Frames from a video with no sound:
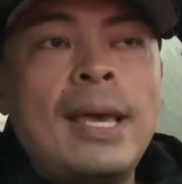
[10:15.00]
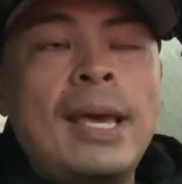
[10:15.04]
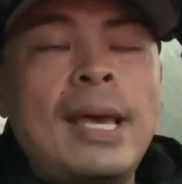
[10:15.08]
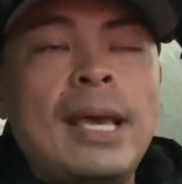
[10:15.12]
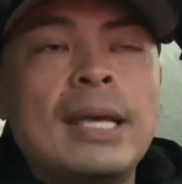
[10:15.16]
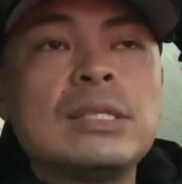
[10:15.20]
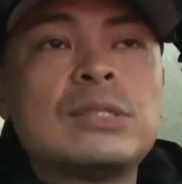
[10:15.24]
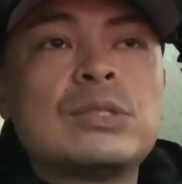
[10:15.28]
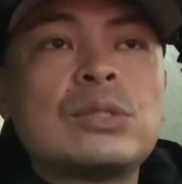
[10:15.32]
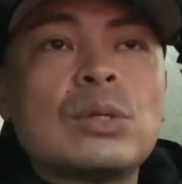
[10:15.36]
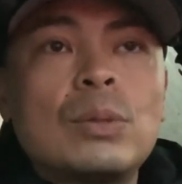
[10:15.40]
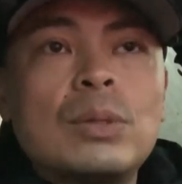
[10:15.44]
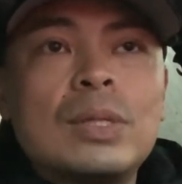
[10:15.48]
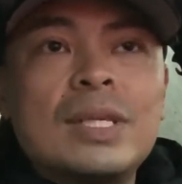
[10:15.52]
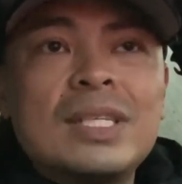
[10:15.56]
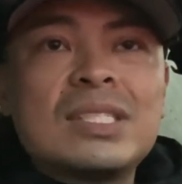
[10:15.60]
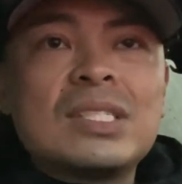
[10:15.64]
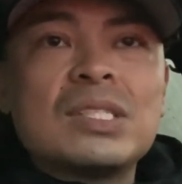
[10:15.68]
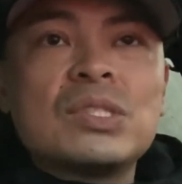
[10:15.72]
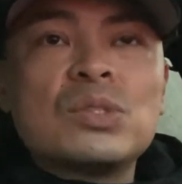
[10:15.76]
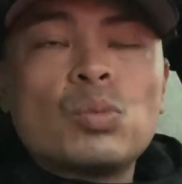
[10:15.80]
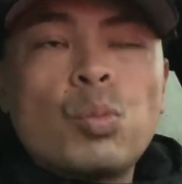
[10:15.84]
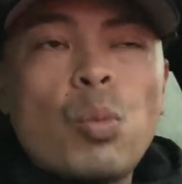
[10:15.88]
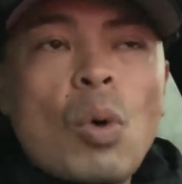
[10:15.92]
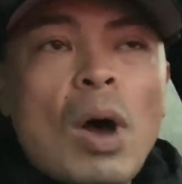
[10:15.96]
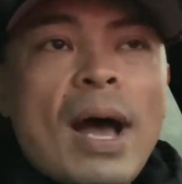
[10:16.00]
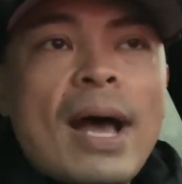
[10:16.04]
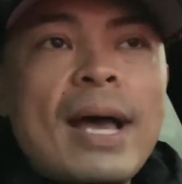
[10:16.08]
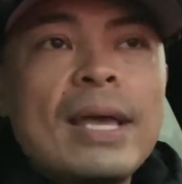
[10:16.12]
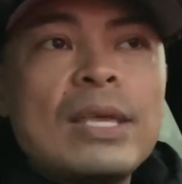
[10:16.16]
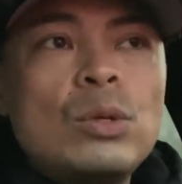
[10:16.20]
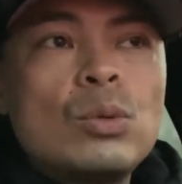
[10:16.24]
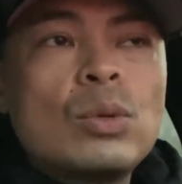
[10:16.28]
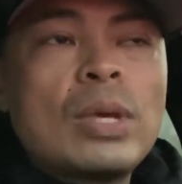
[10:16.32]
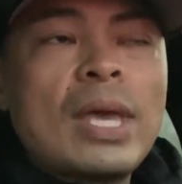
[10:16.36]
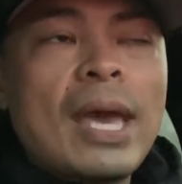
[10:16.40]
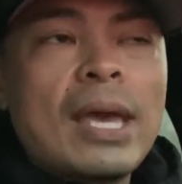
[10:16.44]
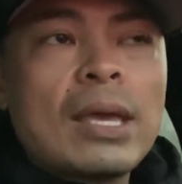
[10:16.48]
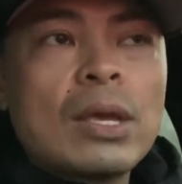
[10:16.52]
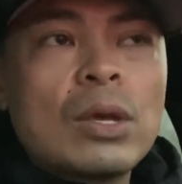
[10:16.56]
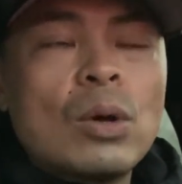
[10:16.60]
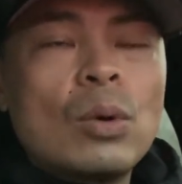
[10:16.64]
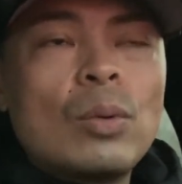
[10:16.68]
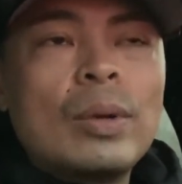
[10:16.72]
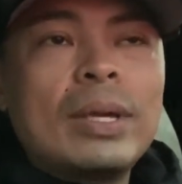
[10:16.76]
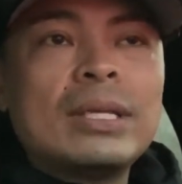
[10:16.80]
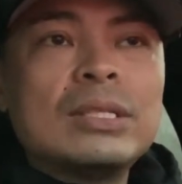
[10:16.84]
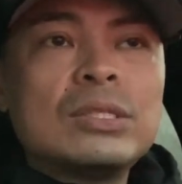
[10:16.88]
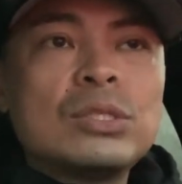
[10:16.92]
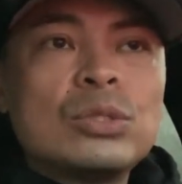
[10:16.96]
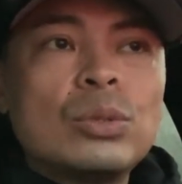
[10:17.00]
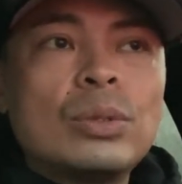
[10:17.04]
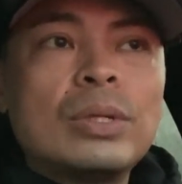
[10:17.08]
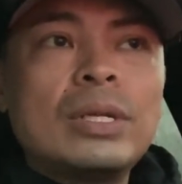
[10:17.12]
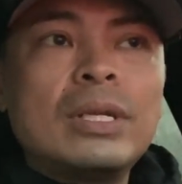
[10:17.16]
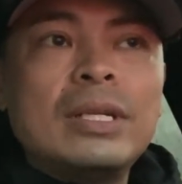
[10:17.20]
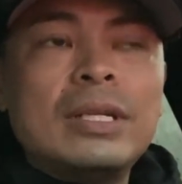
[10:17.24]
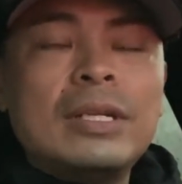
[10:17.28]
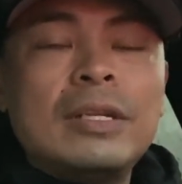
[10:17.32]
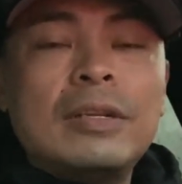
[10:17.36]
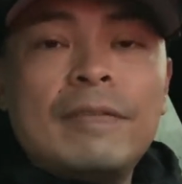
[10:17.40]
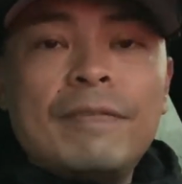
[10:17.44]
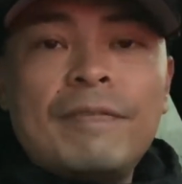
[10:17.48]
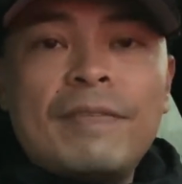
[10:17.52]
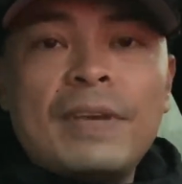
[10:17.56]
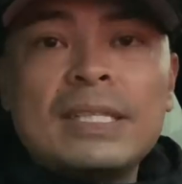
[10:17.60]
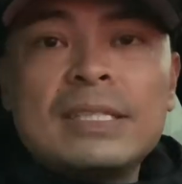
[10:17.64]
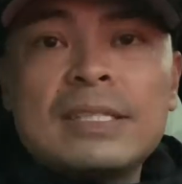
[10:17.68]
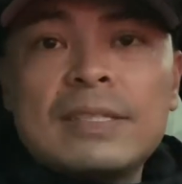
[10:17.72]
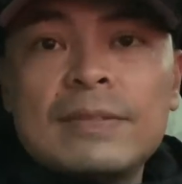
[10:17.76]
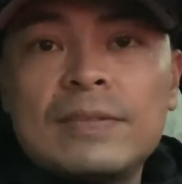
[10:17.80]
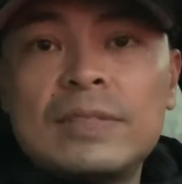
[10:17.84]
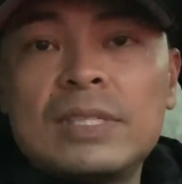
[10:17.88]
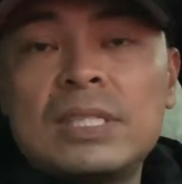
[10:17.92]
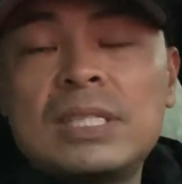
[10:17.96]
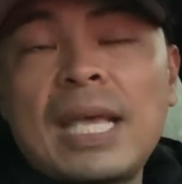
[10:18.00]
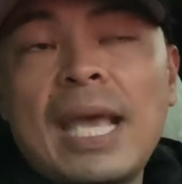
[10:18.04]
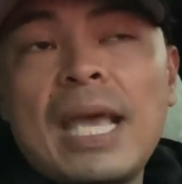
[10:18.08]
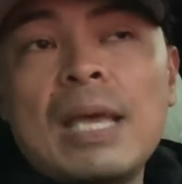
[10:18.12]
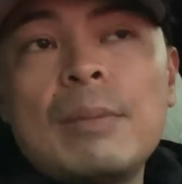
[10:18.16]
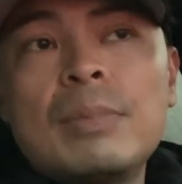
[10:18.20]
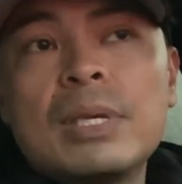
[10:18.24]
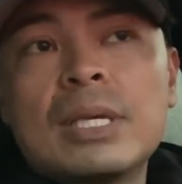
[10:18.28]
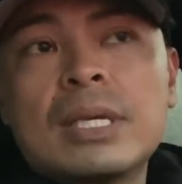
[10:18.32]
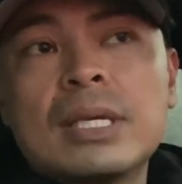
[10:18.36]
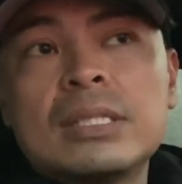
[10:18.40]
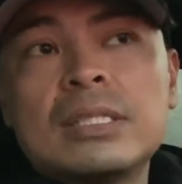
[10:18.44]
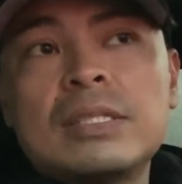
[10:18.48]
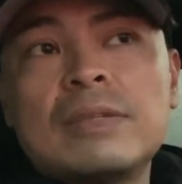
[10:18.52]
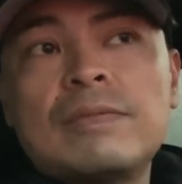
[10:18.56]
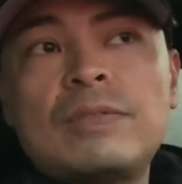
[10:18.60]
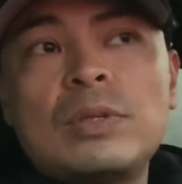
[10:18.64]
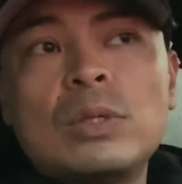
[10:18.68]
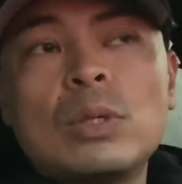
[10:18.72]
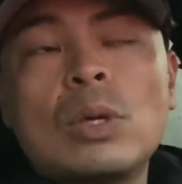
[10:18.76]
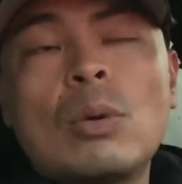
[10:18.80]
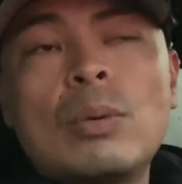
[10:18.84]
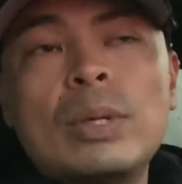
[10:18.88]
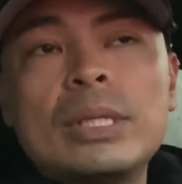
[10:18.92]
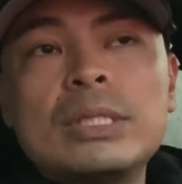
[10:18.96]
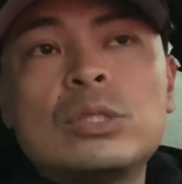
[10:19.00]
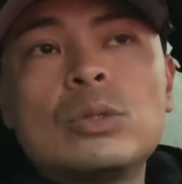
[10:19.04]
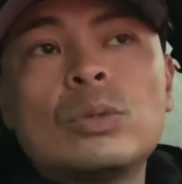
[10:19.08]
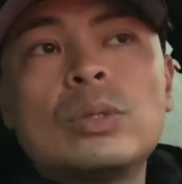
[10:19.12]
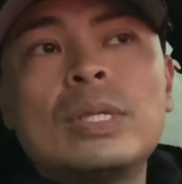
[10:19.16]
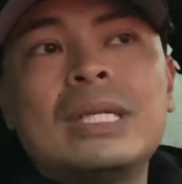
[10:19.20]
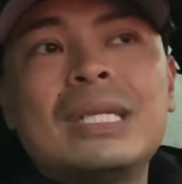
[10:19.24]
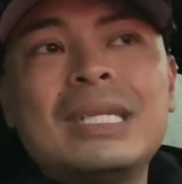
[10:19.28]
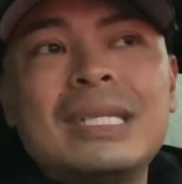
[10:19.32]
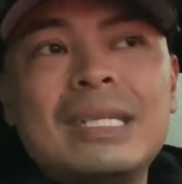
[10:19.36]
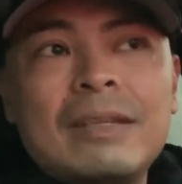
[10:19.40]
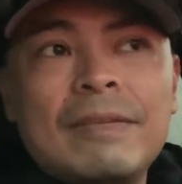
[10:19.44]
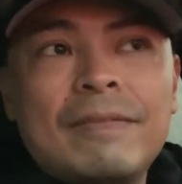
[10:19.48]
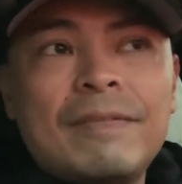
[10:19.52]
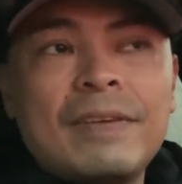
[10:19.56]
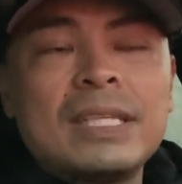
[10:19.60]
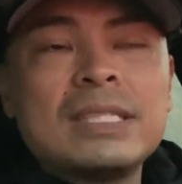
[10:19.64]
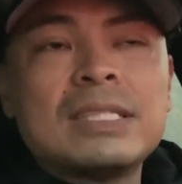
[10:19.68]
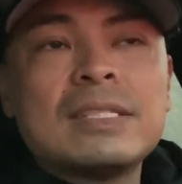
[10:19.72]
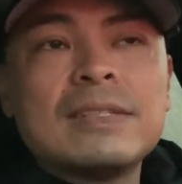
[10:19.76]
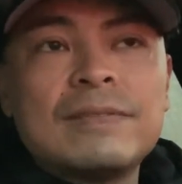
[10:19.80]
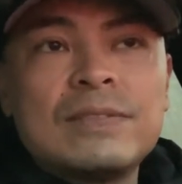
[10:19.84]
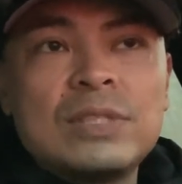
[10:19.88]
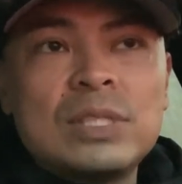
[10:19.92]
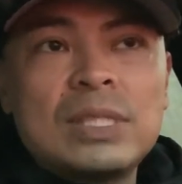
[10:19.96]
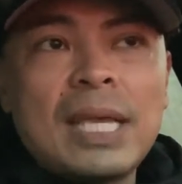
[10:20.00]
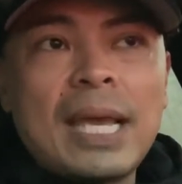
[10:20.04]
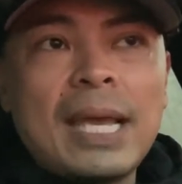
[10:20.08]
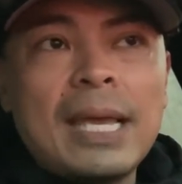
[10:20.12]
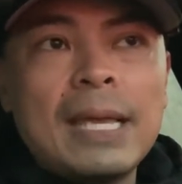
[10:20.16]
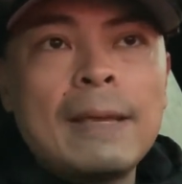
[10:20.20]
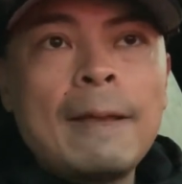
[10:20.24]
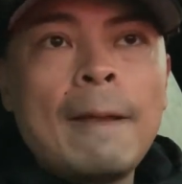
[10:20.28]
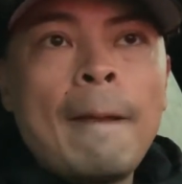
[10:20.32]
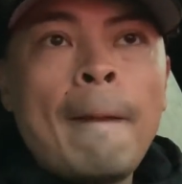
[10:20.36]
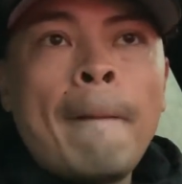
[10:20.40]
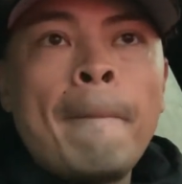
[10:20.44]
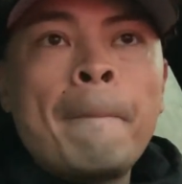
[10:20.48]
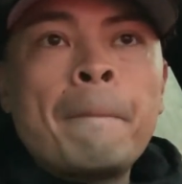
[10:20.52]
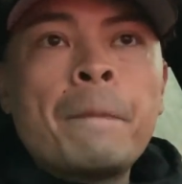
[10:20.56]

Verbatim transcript: And so this is why you can't go into it in a defensive state, because if you go into it in a defensive state,